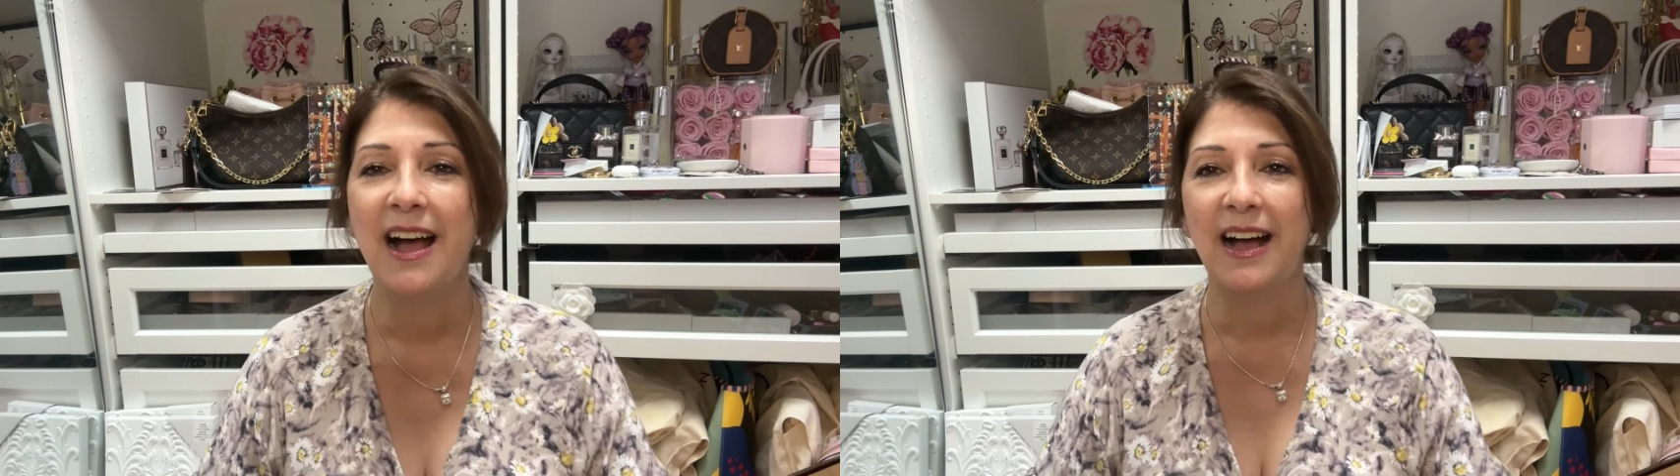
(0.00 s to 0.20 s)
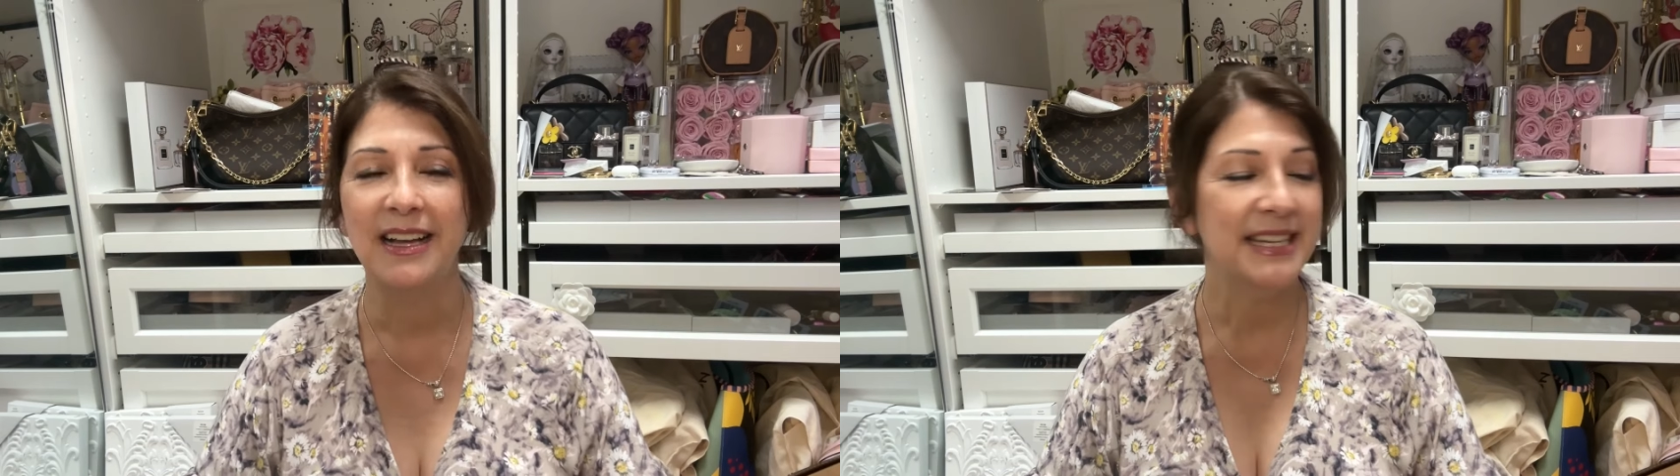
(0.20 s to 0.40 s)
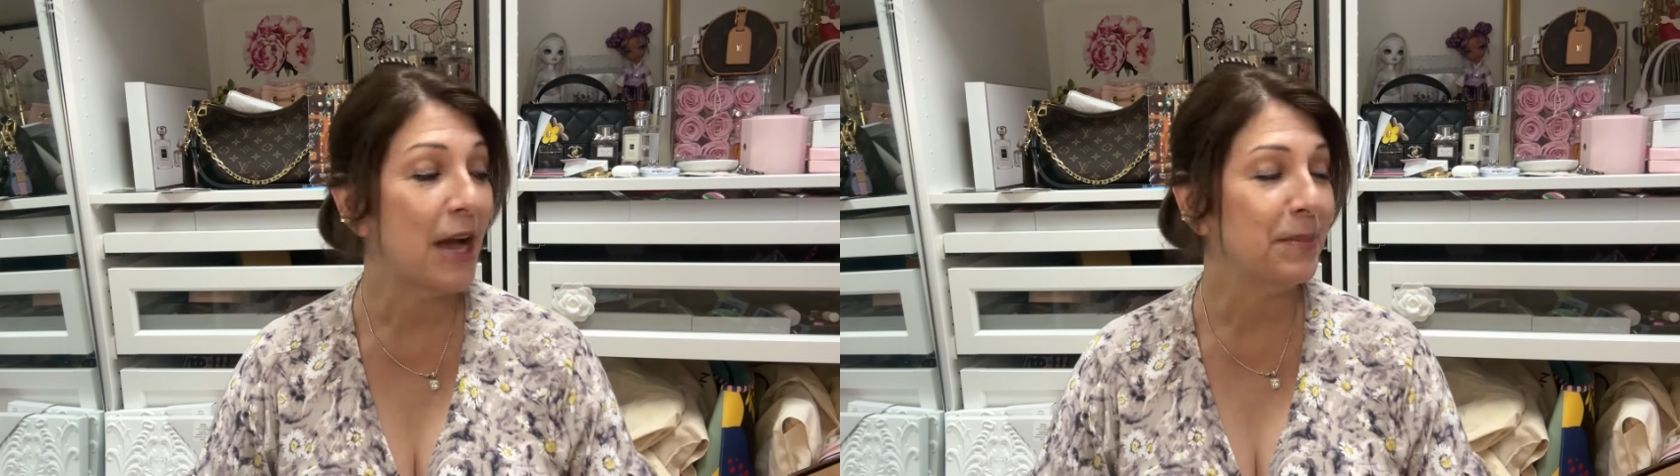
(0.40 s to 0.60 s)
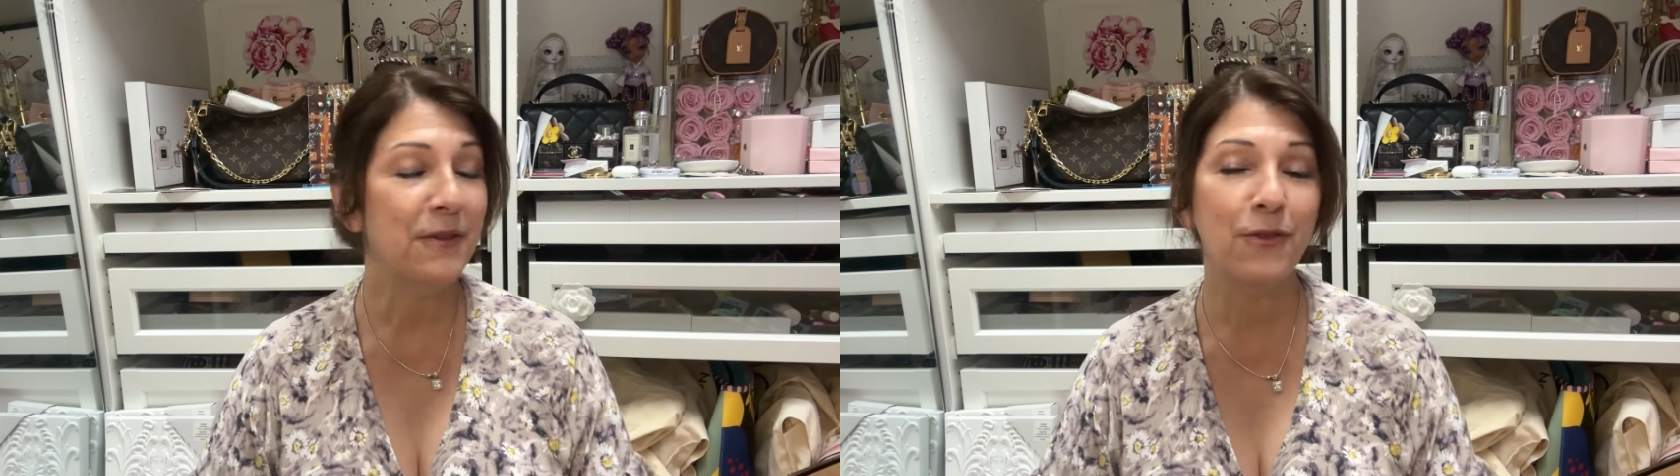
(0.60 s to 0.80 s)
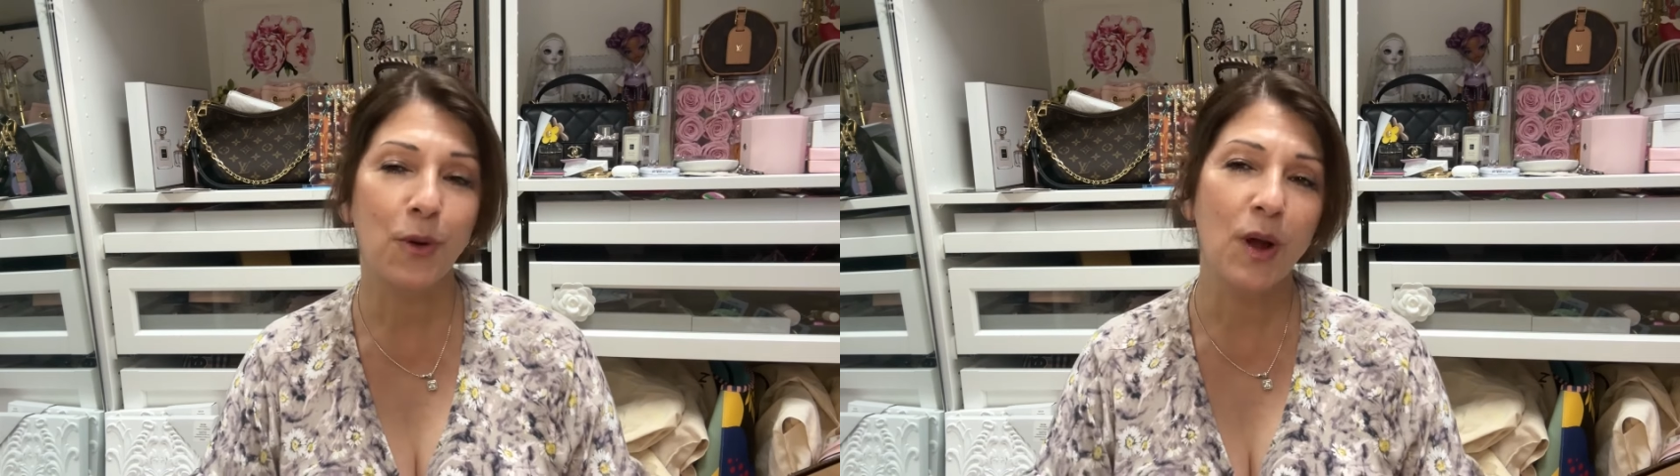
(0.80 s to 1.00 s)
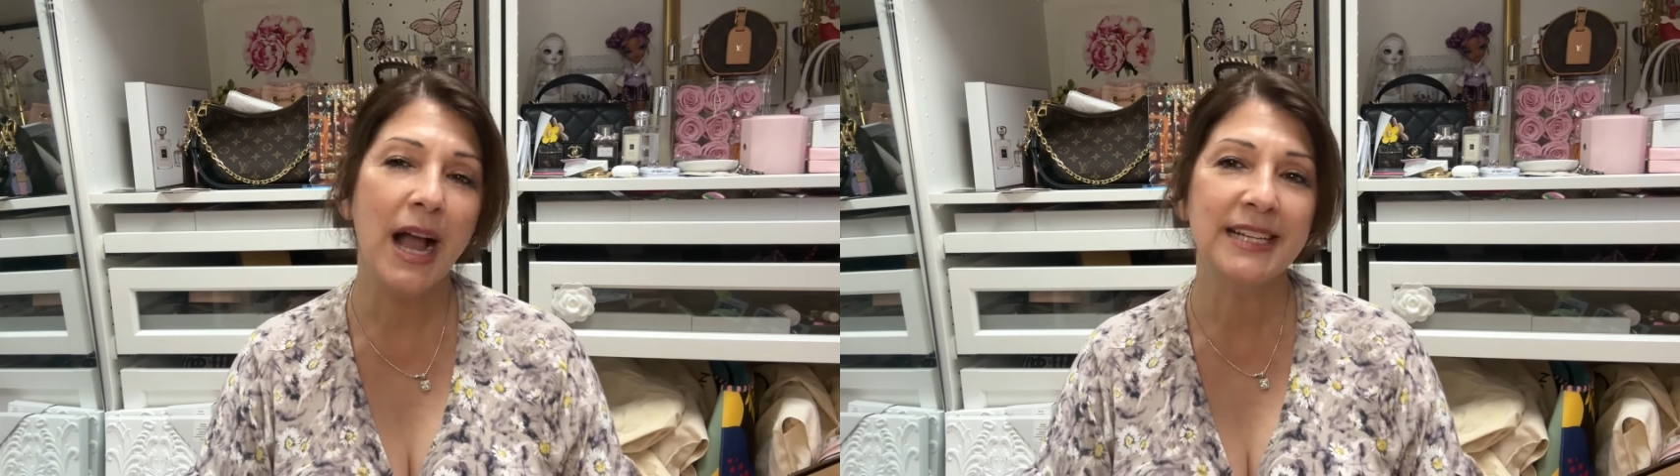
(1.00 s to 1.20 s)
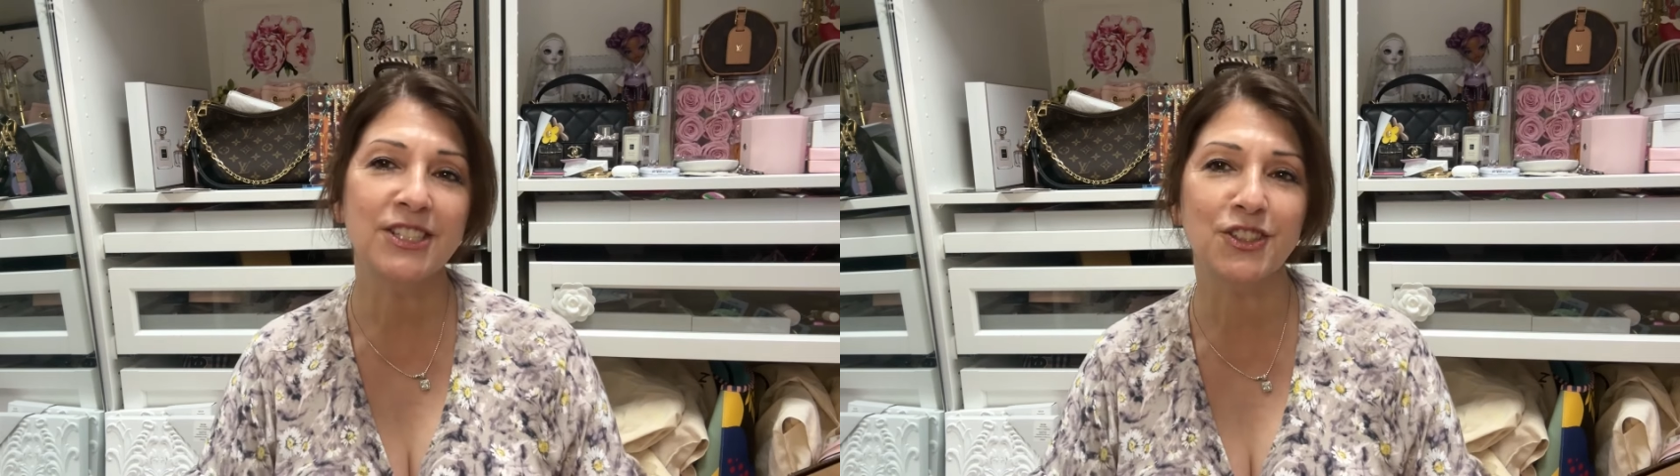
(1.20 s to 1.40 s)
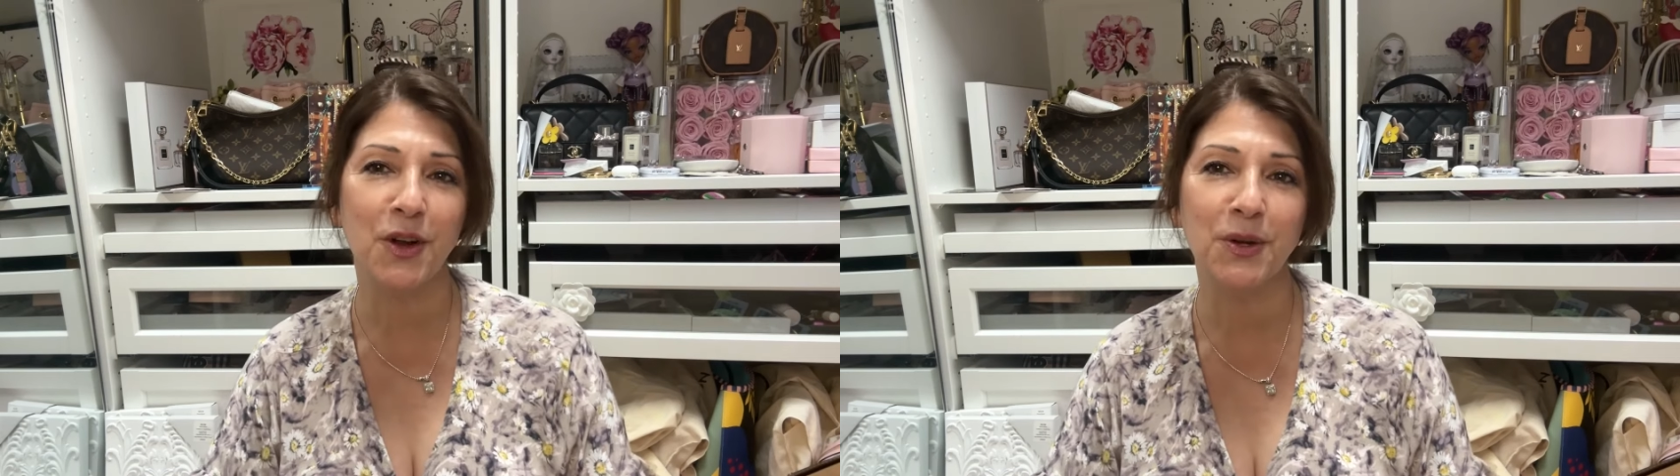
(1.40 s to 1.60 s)
Uh, now, before I
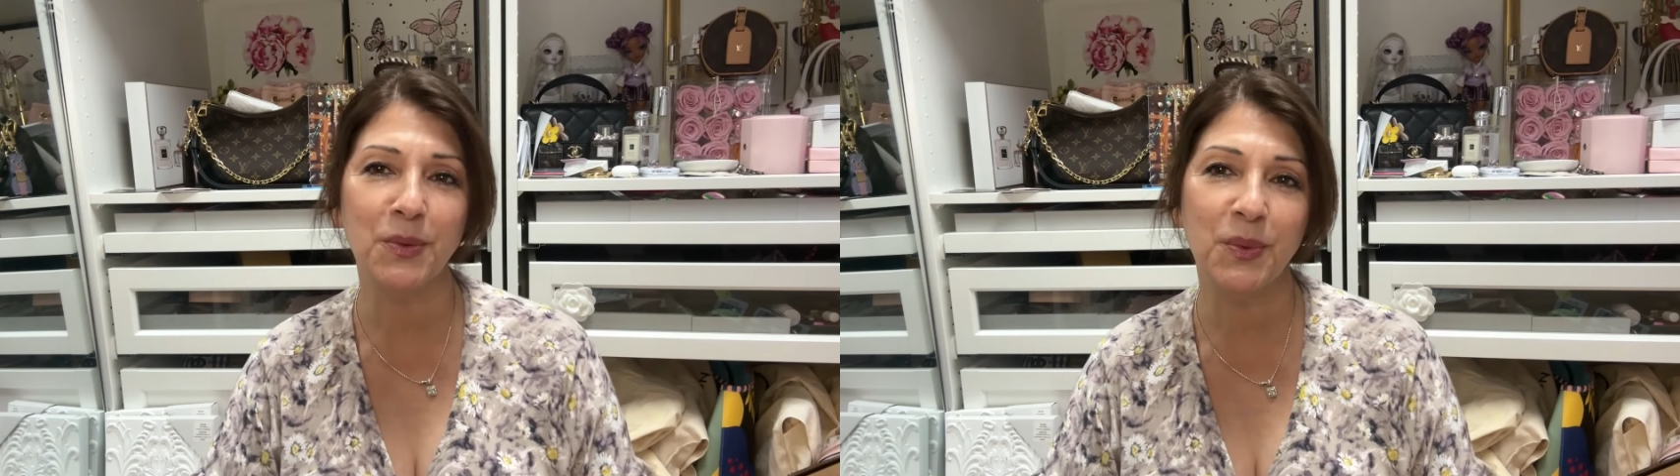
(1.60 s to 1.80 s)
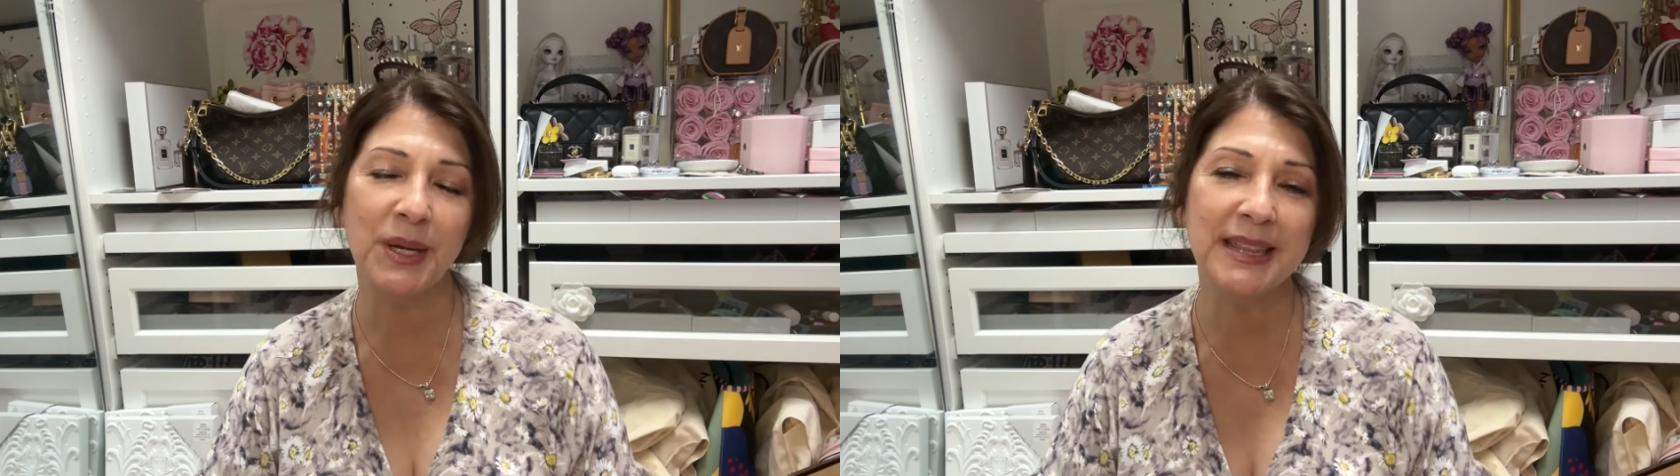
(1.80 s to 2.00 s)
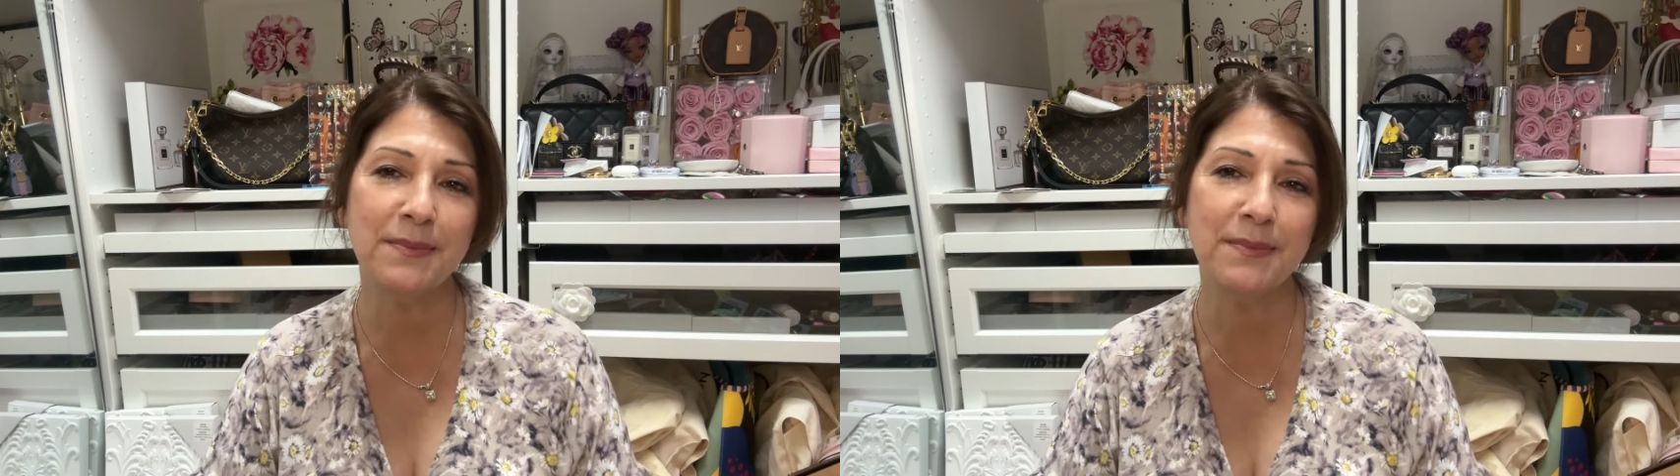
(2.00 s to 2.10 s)
start with